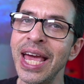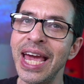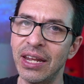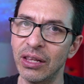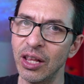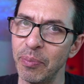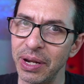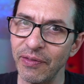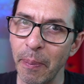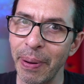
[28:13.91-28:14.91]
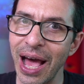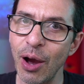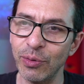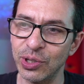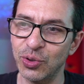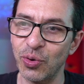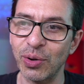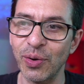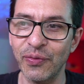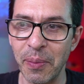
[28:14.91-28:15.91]
and a little bit of a power
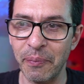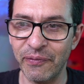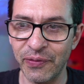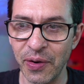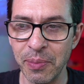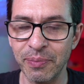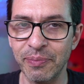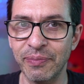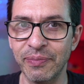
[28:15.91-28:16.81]
struggle from from